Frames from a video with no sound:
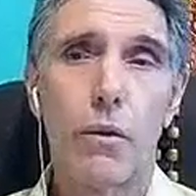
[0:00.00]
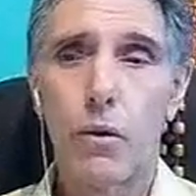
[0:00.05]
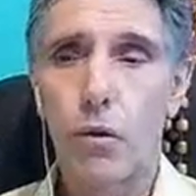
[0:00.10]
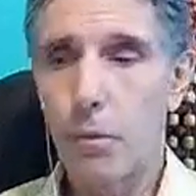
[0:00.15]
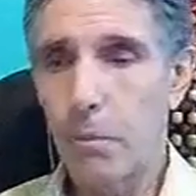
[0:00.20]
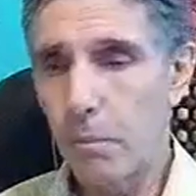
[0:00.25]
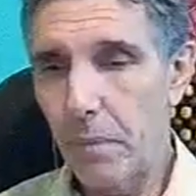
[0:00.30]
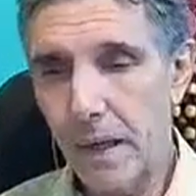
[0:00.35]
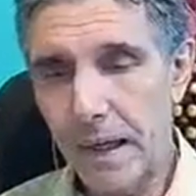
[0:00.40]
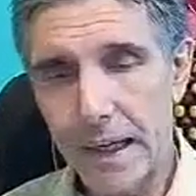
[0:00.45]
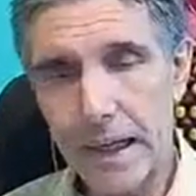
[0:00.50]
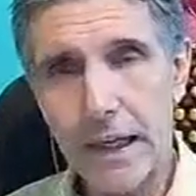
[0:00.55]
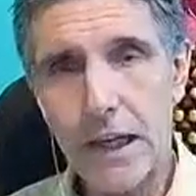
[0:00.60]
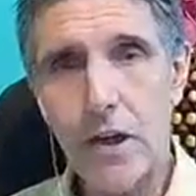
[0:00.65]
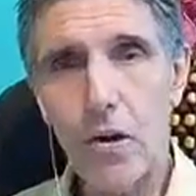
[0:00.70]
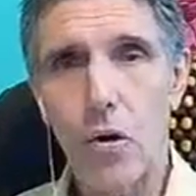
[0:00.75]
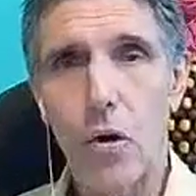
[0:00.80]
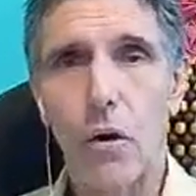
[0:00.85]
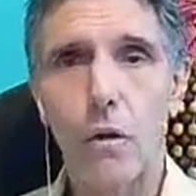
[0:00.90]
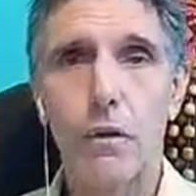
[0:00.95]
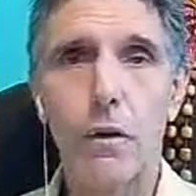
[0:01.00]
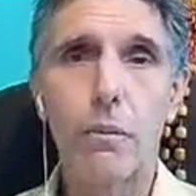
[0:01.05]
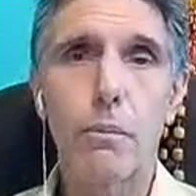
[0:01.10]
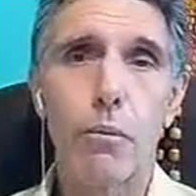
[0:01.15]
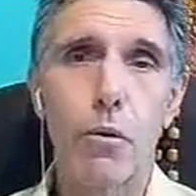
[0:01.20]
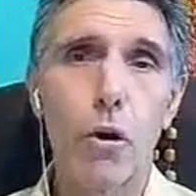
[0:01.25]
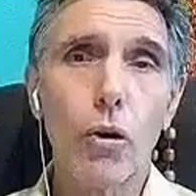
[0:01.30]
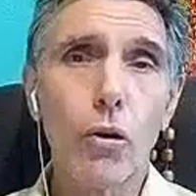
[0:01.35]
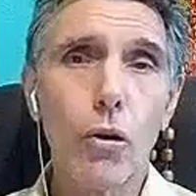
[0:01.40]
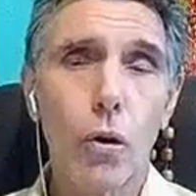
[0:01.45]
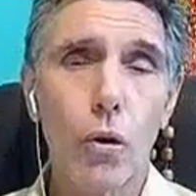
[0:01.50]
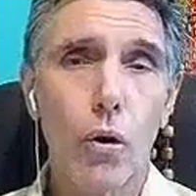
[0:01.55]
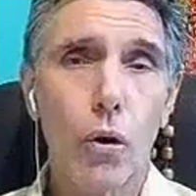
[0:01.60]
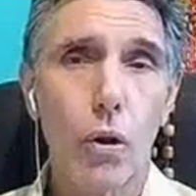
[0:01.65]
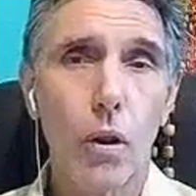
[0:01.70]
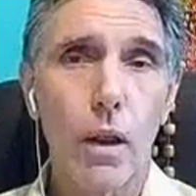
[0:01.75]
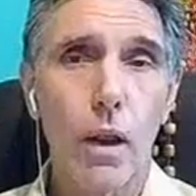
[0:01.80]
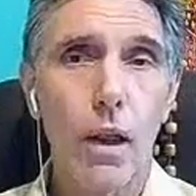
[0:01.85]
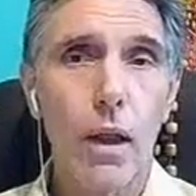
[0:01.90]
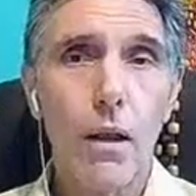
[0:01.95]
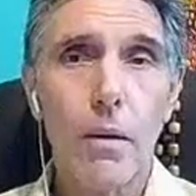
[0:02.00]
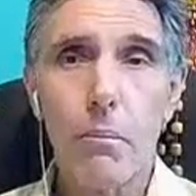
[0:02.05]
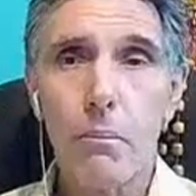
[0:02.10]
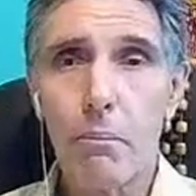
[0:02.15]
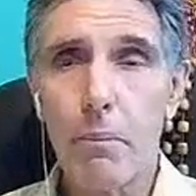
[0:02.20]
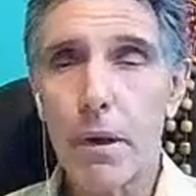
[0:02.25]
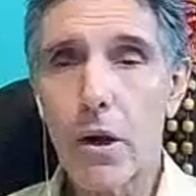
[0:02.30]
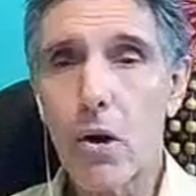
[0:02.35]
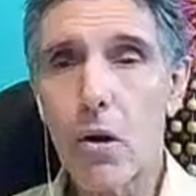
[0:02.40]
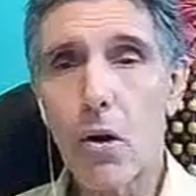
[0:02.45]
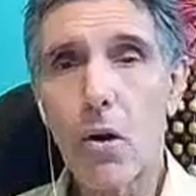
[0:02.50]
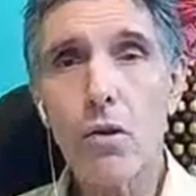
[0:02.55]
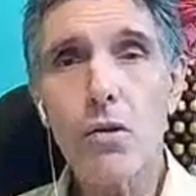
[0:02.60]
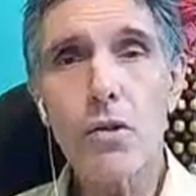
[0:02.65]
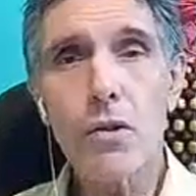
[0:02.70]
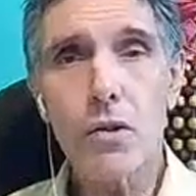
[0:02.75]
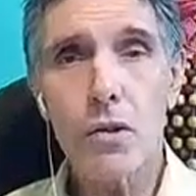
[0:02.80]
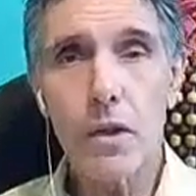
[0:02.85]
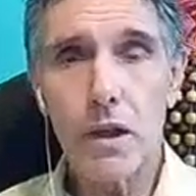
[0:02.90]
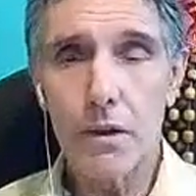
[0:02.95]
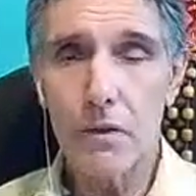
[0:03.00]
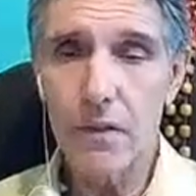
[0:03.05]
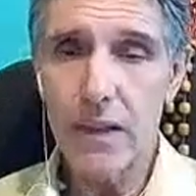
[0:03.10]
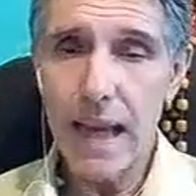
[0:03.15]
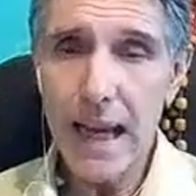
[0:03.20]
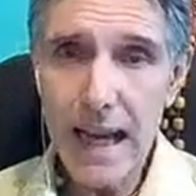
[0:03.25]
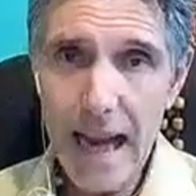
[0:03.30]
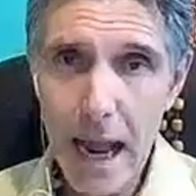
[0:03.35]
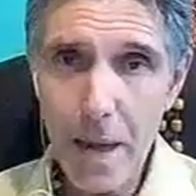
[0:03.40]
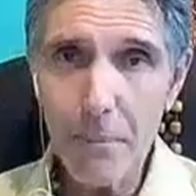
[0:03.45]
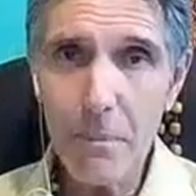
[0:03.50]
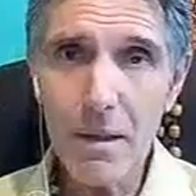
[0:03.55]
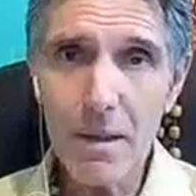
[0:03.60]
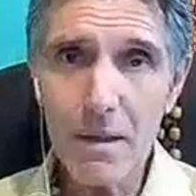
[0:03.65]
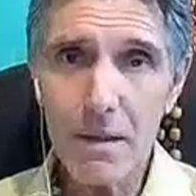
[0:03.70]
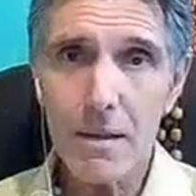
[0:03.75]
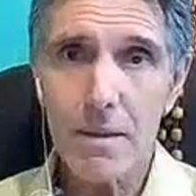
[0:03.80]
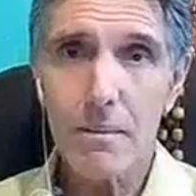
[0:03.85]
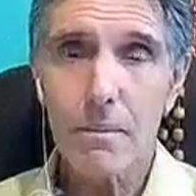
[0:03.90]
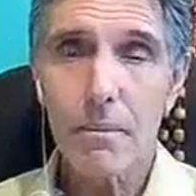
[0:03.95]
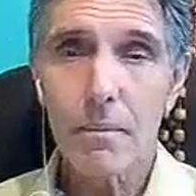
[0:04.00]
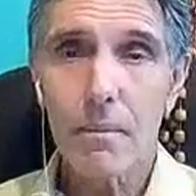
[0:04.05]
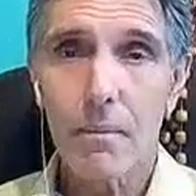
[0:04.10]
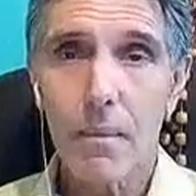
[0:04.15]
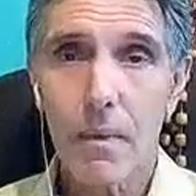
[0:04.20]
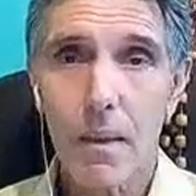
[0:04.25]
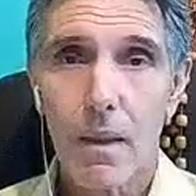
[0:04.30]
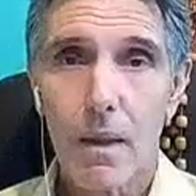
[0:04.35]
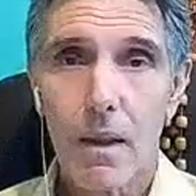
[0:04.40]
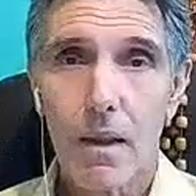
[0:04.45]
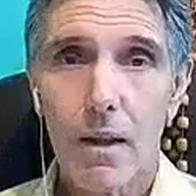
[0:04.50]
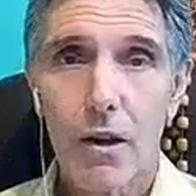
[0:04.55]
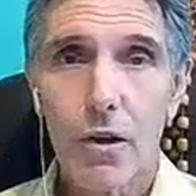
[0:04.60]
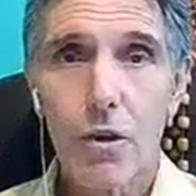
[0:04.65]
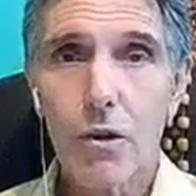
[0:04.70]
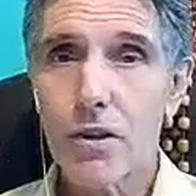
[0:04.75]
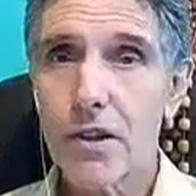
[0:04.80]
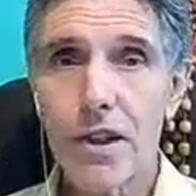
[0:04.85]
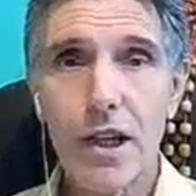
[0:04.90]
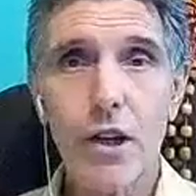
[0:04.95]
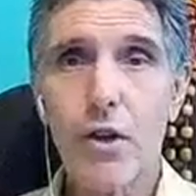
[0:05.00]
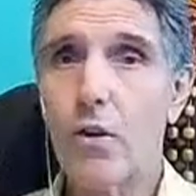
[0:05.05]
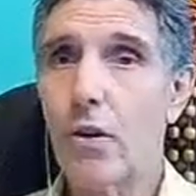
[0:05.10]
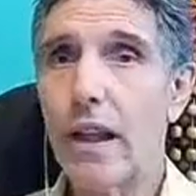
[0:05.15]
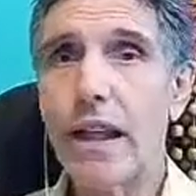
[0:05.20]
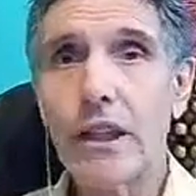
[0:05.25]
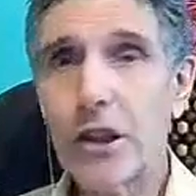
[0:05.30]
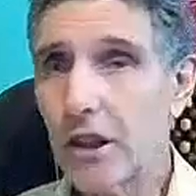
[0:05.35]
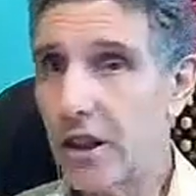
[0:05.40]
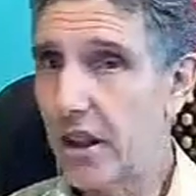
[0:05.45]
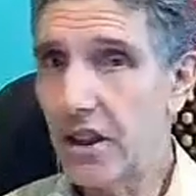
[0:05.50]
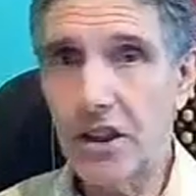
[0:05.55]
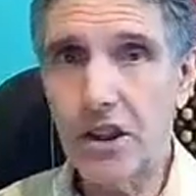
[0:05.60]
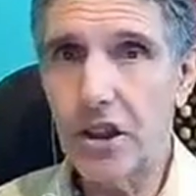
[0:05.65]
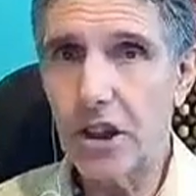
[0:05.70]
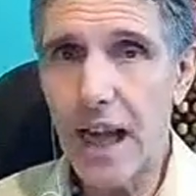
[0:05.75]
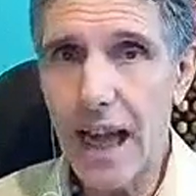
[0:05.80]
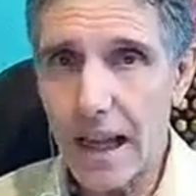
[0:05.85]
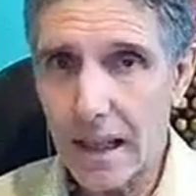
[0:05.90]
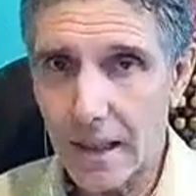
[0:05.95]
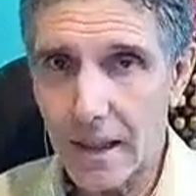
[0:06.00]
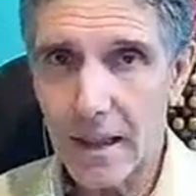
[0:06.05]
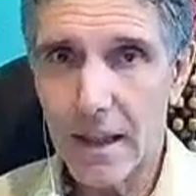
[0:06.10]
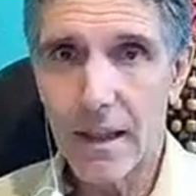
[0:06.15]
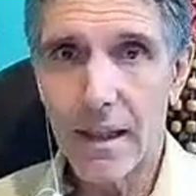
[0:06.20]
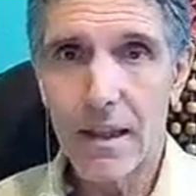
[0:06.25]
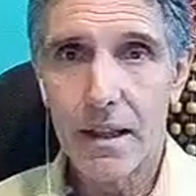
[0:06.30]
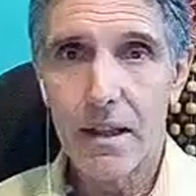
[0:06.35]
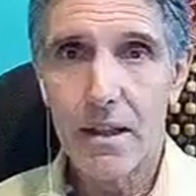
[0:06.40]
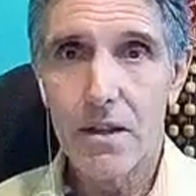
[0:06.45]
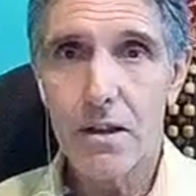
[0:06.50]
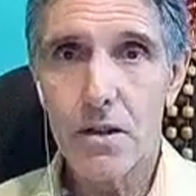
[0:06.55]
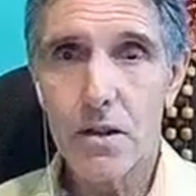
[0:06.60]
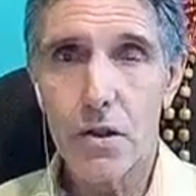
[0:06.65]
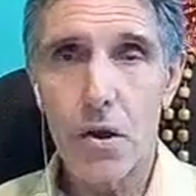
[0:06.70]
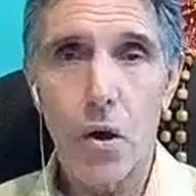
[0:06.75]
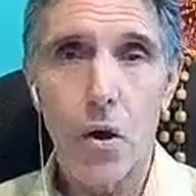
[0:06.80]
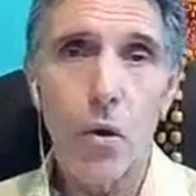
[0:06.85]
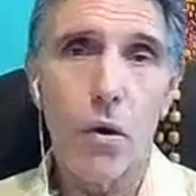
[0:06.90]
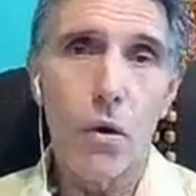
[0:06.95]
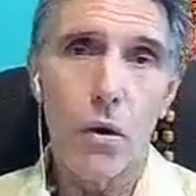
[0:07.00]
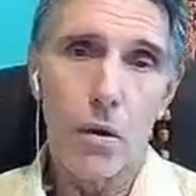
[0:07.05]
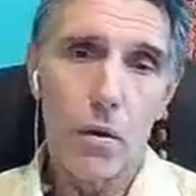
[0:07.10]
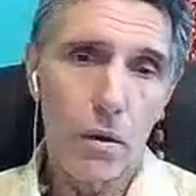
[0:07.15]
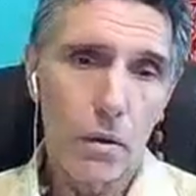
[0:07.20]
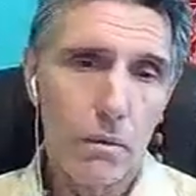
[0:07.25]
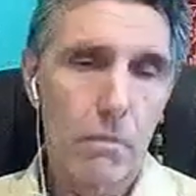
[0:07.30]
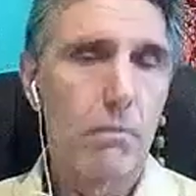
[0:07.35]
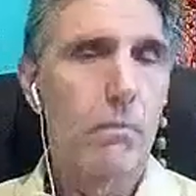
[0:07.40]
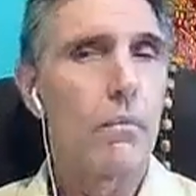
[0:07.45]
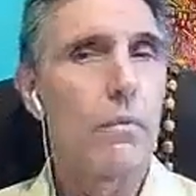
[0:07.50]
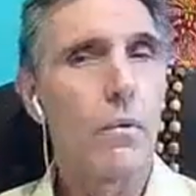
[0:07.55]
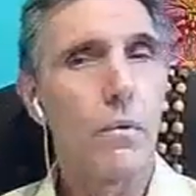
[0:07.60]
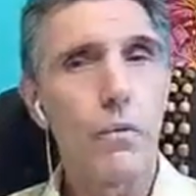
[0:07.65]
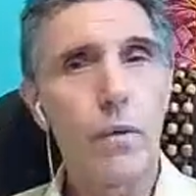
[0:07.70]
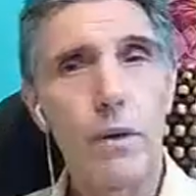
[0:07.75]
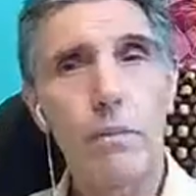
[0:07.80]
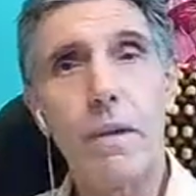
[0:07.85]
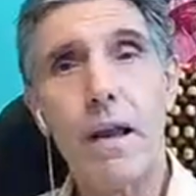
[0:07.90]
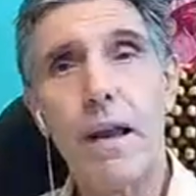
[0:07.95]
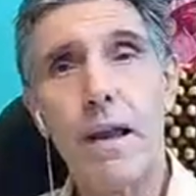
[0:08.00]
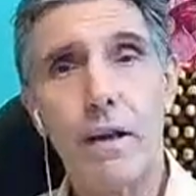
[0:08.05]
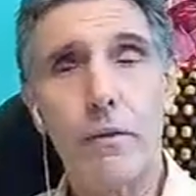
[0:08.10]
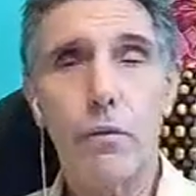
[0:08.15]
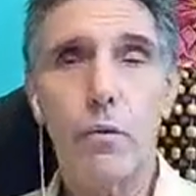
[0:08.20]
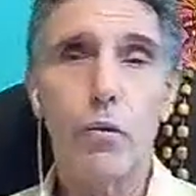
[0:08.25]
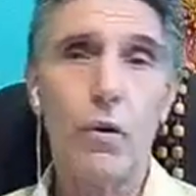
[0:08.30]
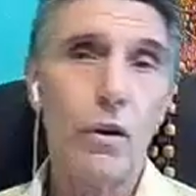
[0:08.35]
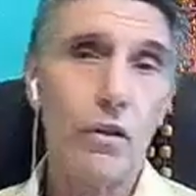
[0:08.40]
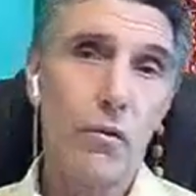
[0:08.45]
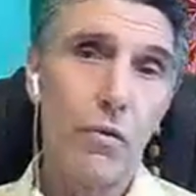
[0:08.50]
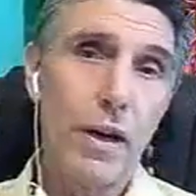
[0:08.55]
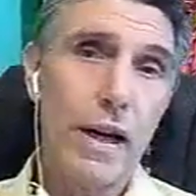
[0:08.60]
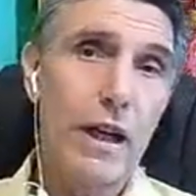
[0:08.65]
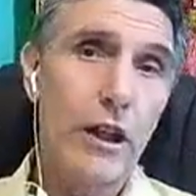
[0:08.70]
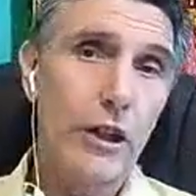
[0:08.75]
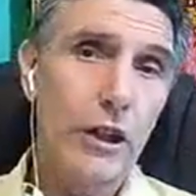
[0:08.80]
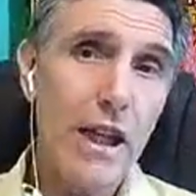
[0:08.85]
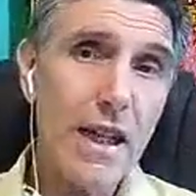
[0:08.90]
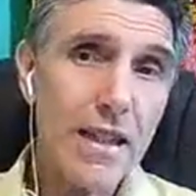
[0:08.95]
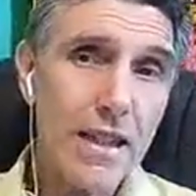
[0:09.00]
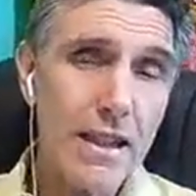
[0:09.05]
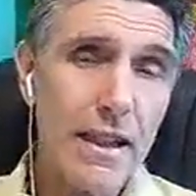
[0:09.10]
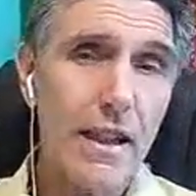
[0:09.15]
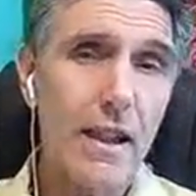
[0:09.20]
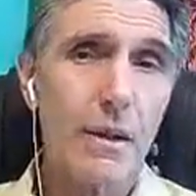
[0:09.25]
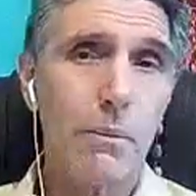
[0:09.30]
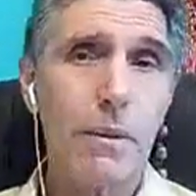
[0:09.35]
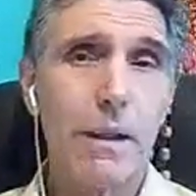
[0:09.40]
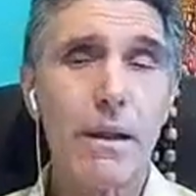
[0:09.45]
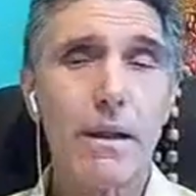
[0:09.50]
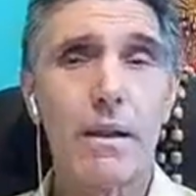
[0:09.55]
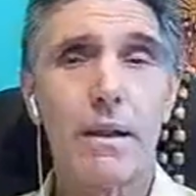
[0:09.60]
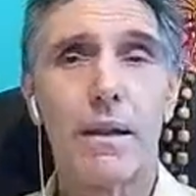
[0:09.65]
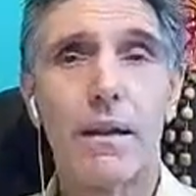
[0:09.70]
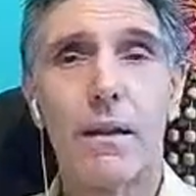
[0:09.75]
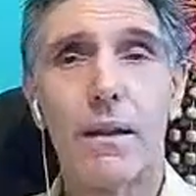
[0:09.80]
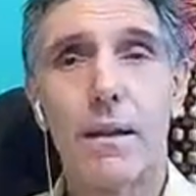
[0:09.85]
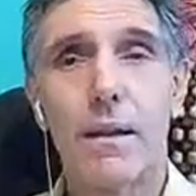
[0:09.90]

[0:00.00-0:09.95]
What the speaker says: the beginning of the protocol, because if that happens, your circulation is shot. So we may have to readjust a little bit